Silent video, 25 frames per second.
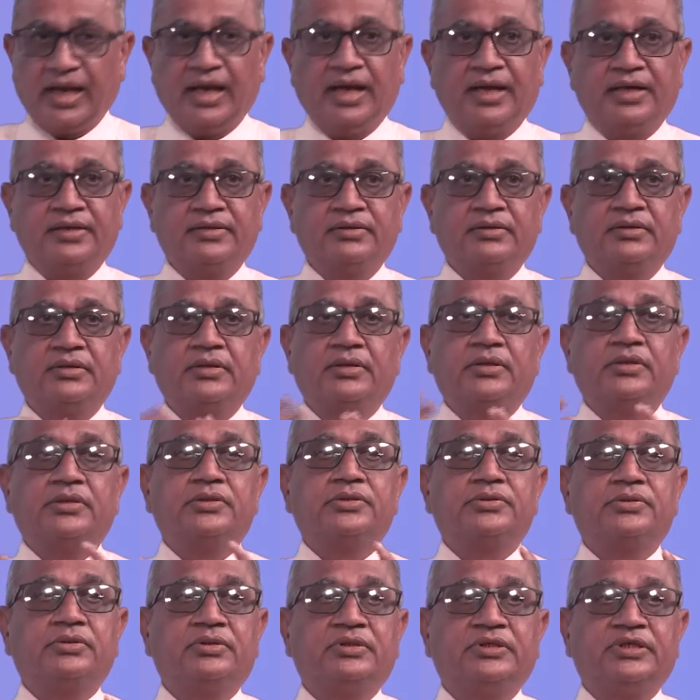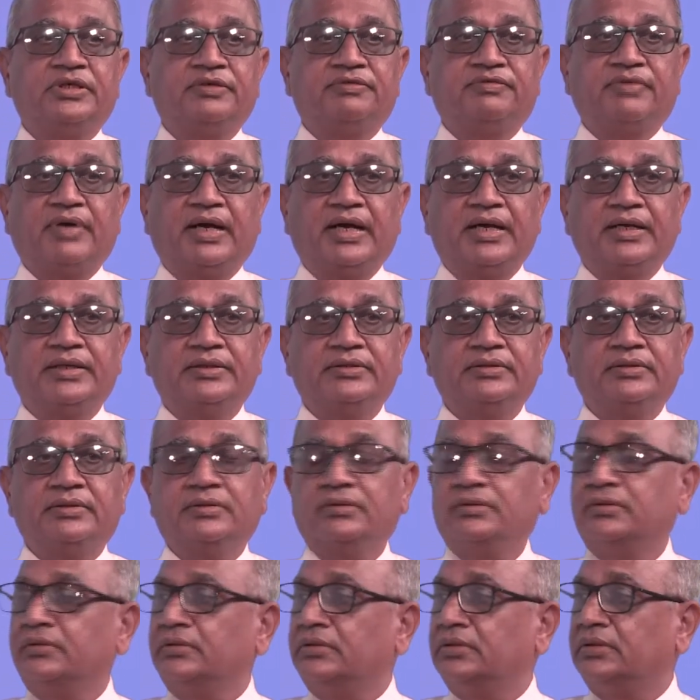and should define
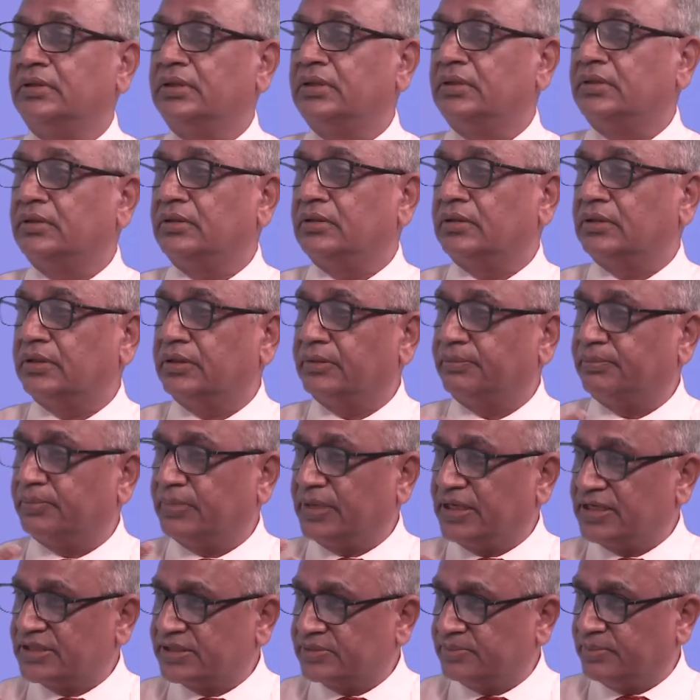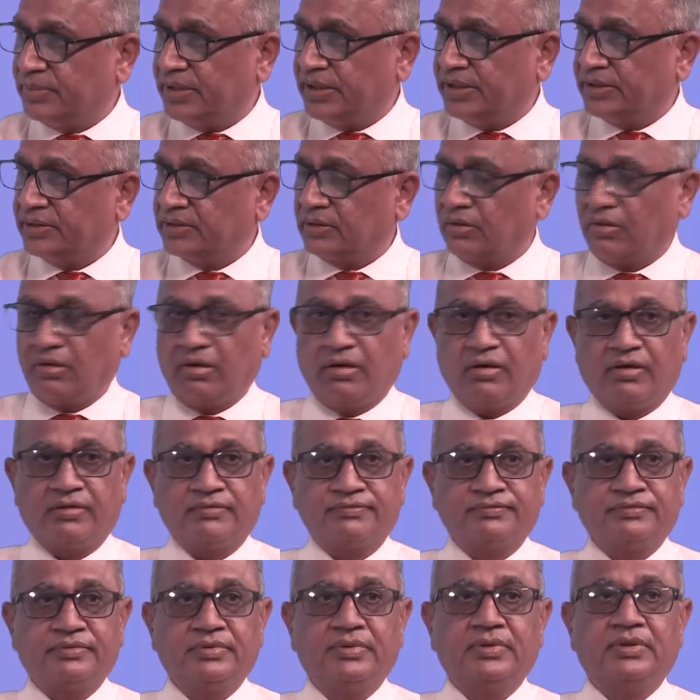the replacement
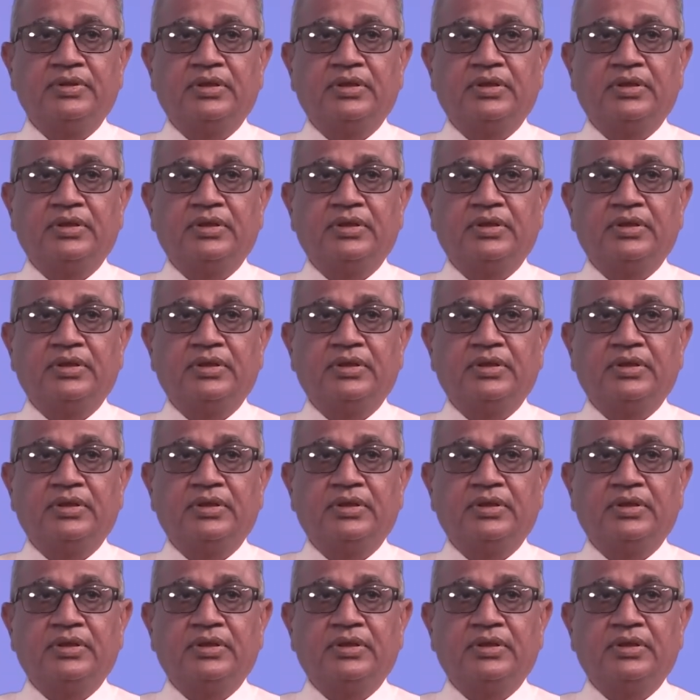of